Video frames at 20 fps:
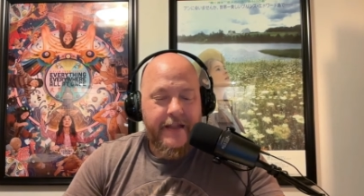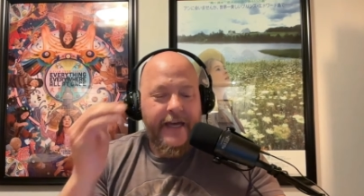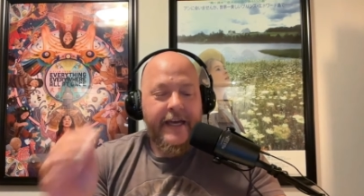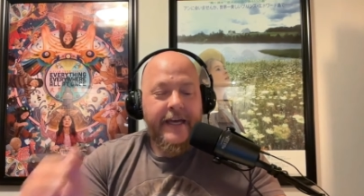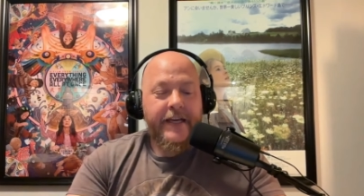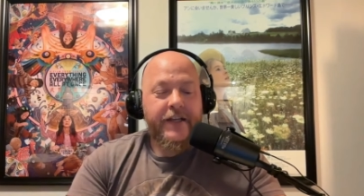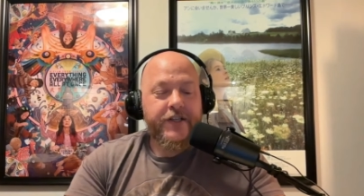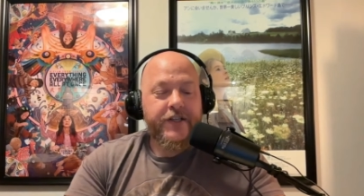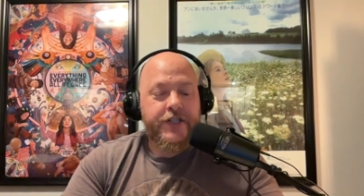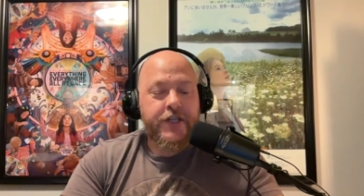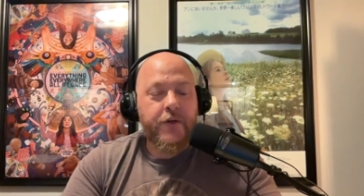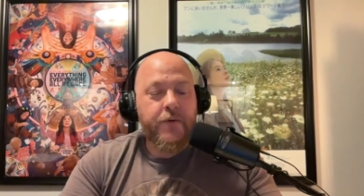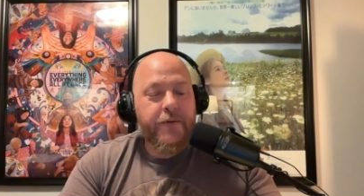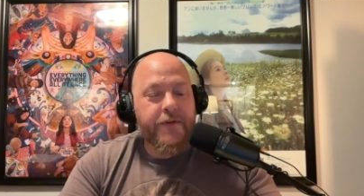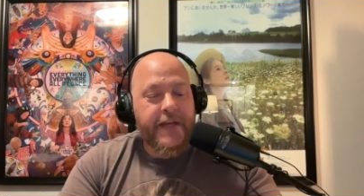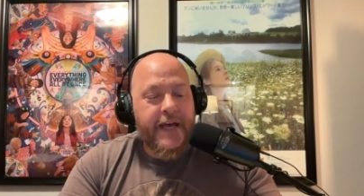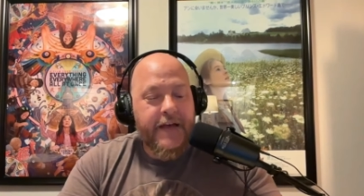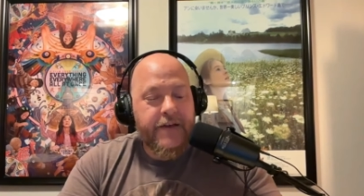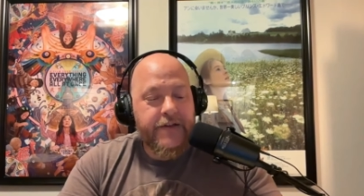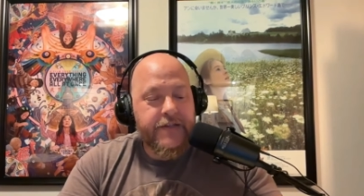In
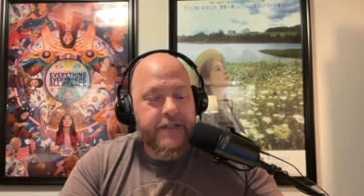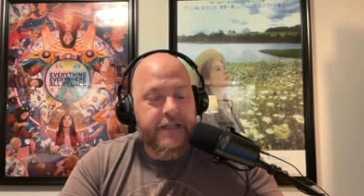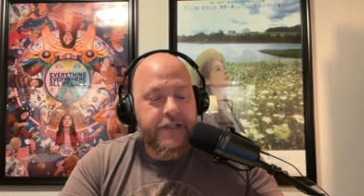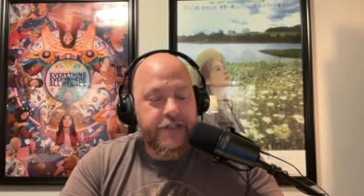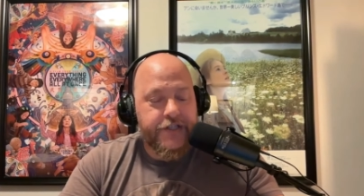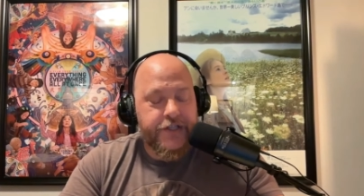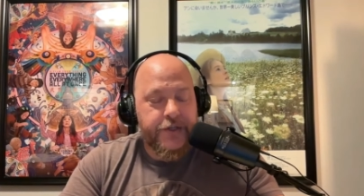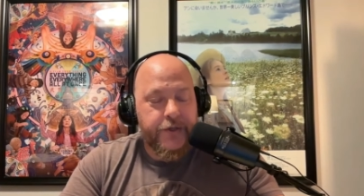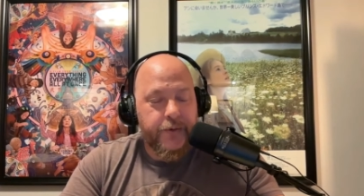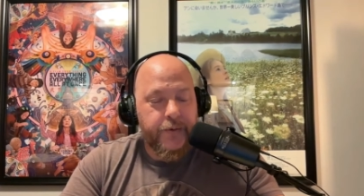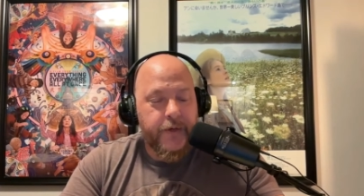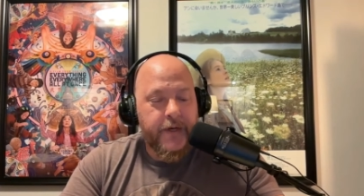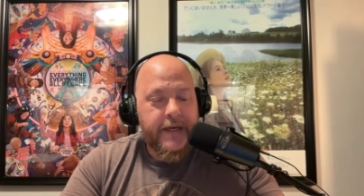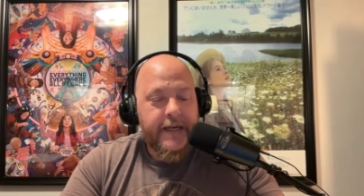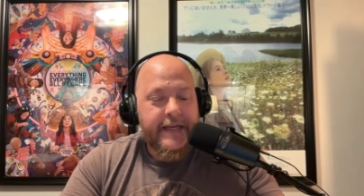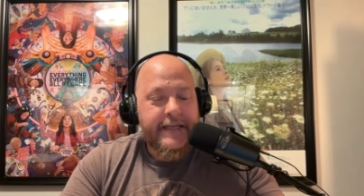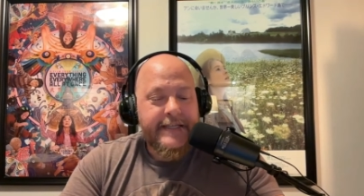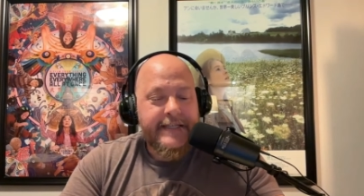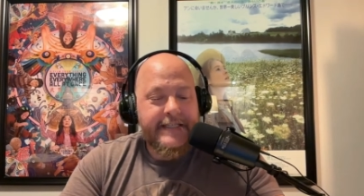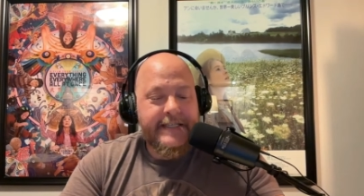2002,
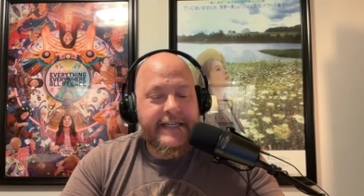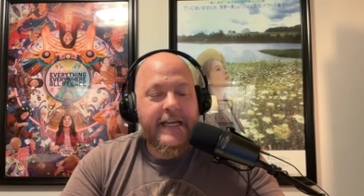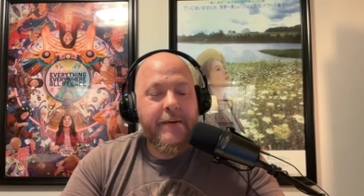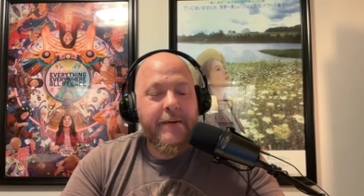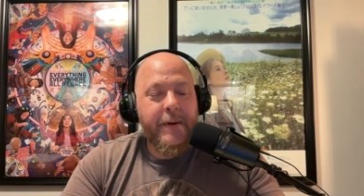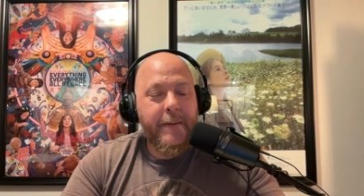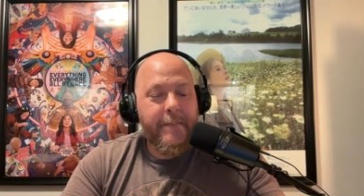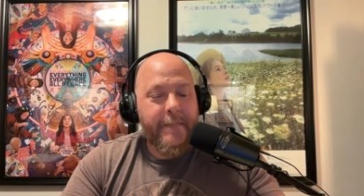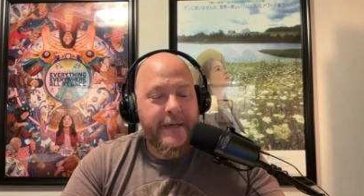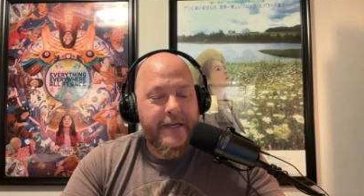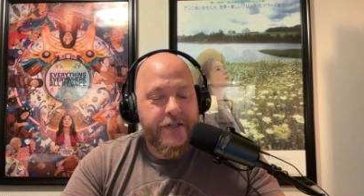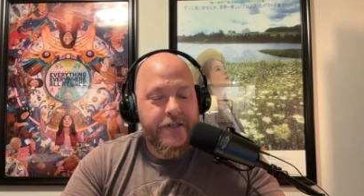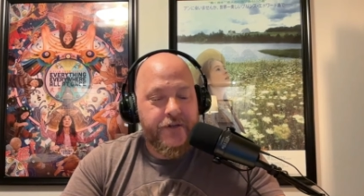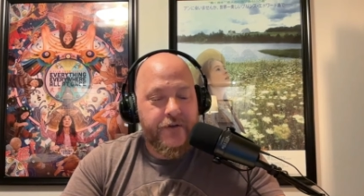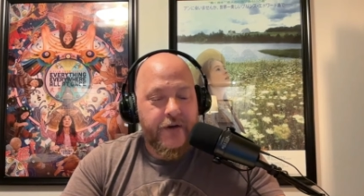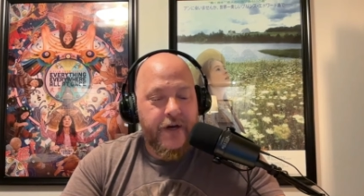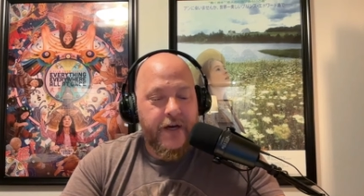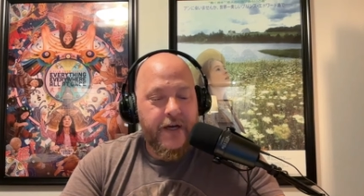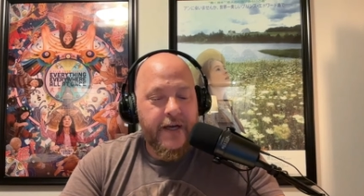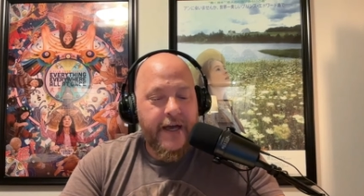Seema
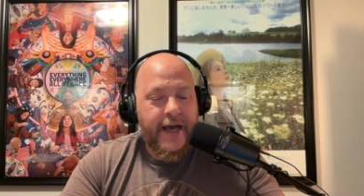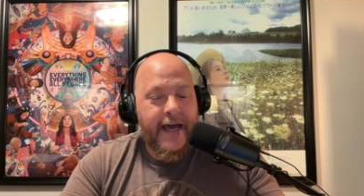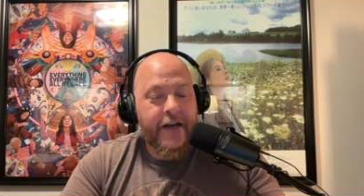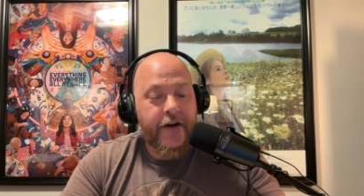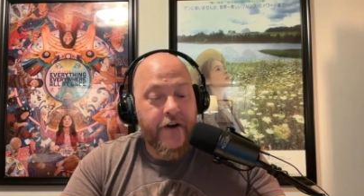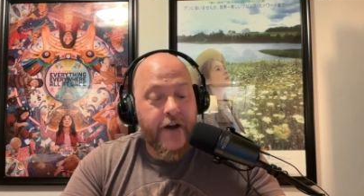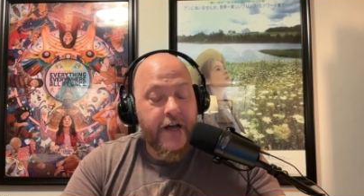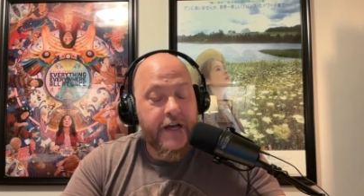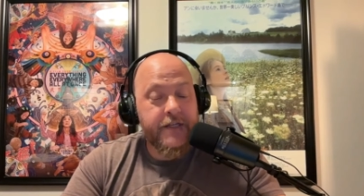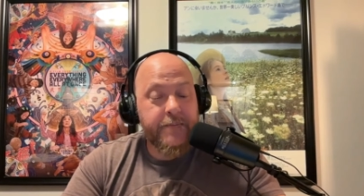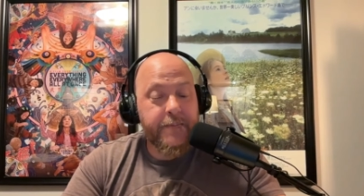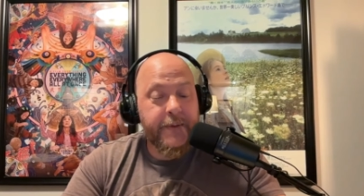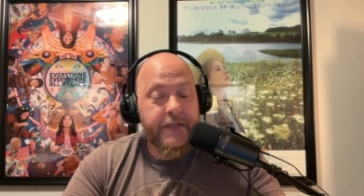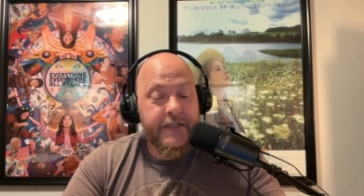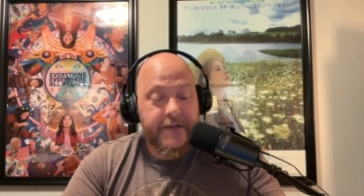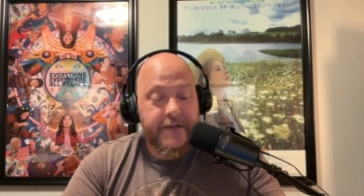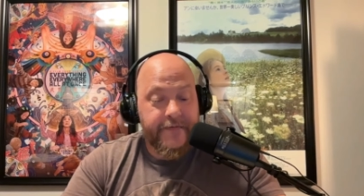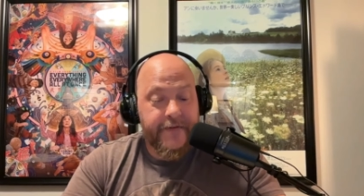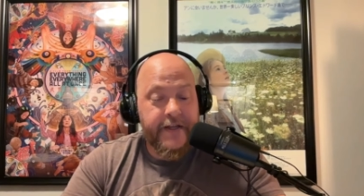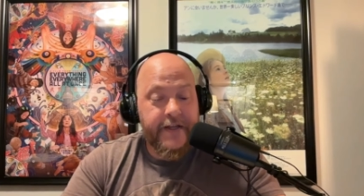Misra and her
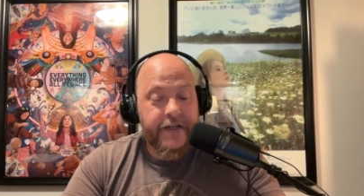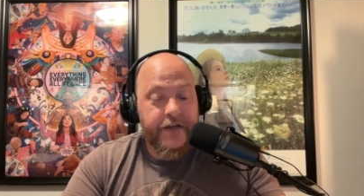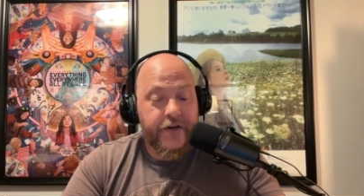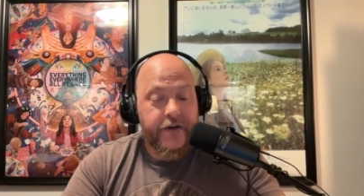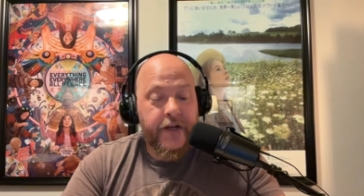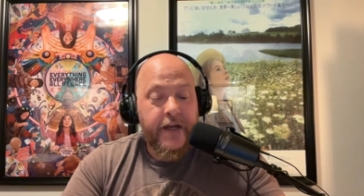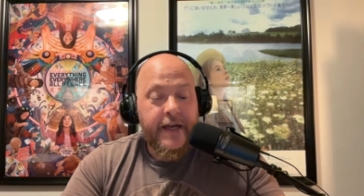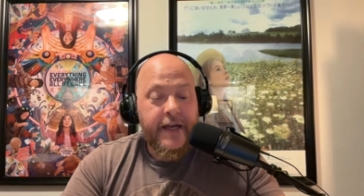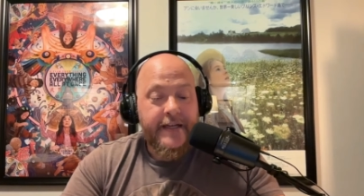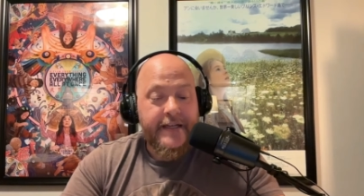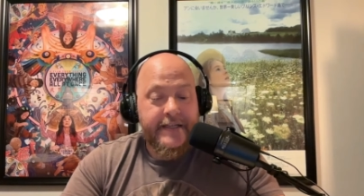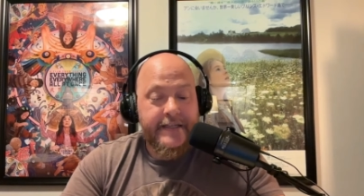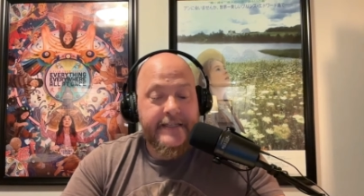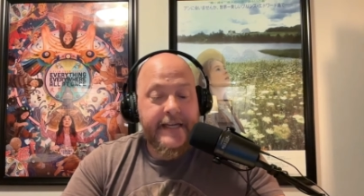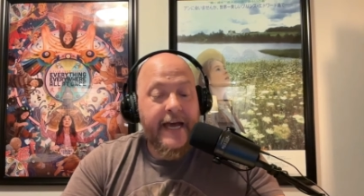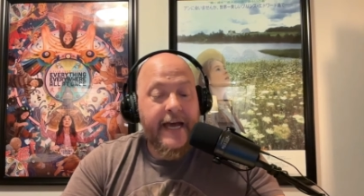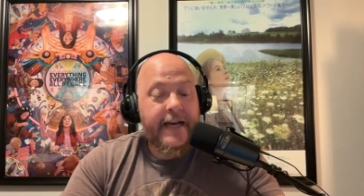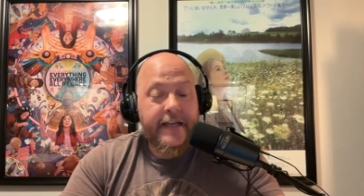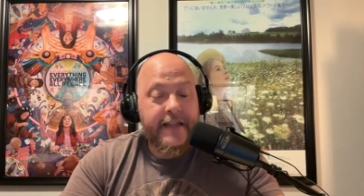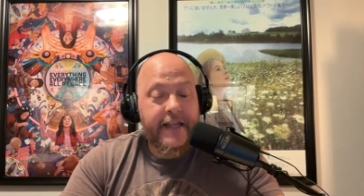husband Devinder
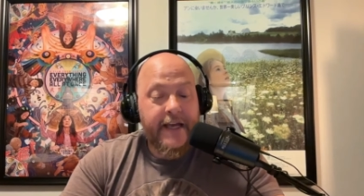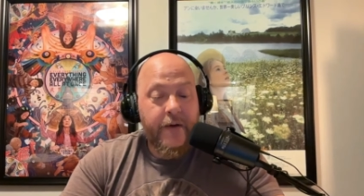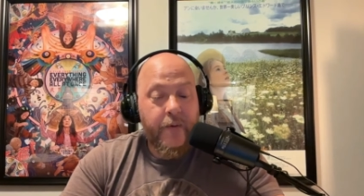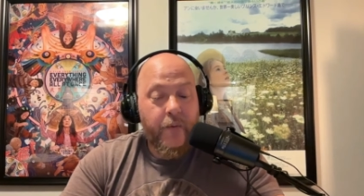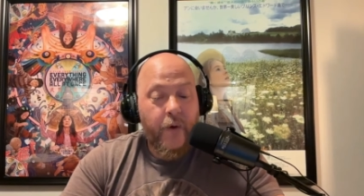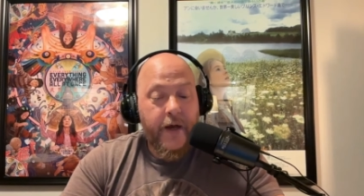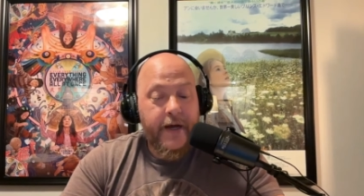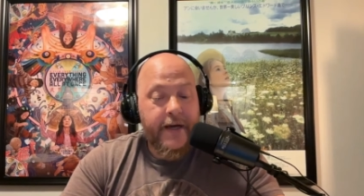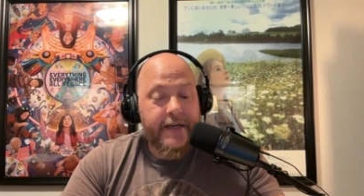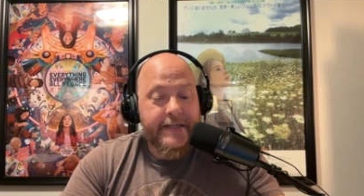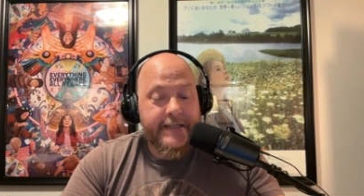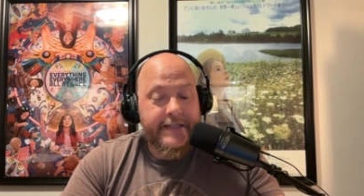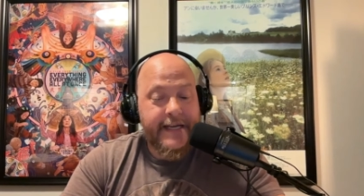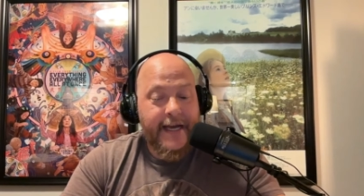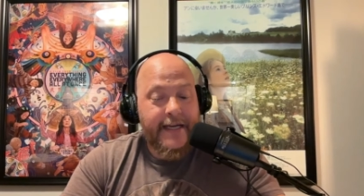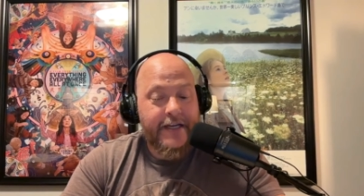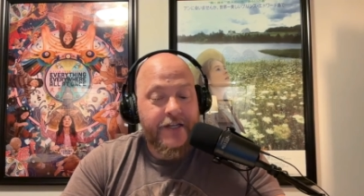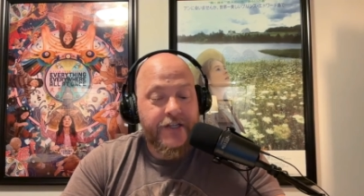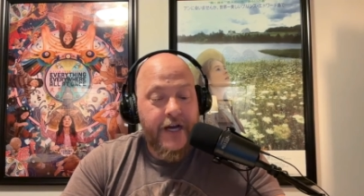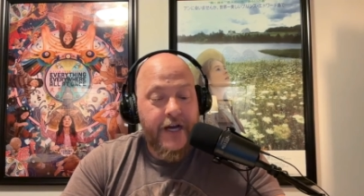decided they wanted a
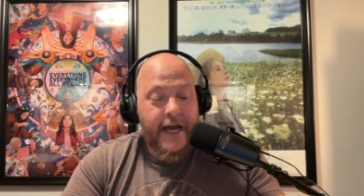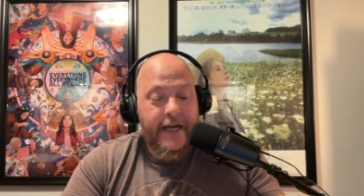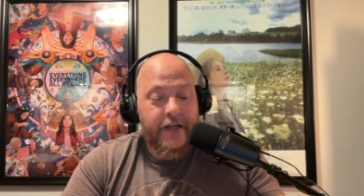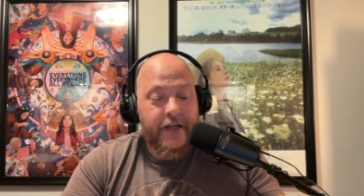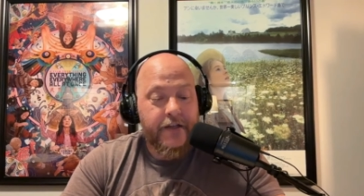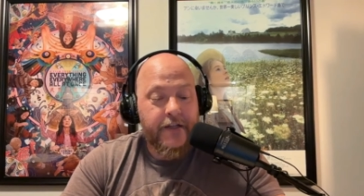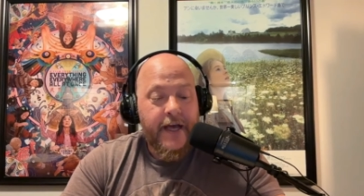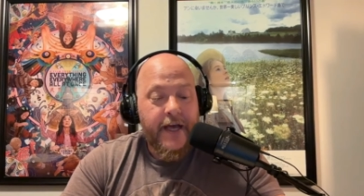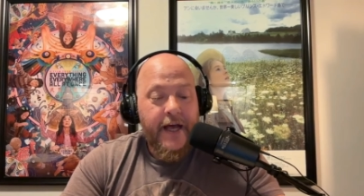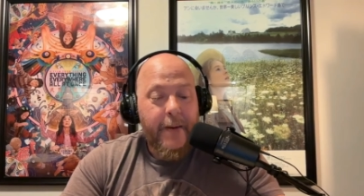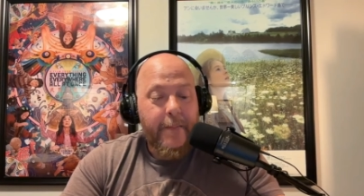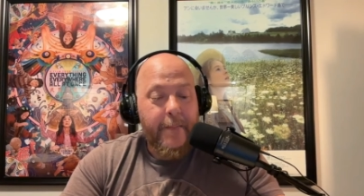second child,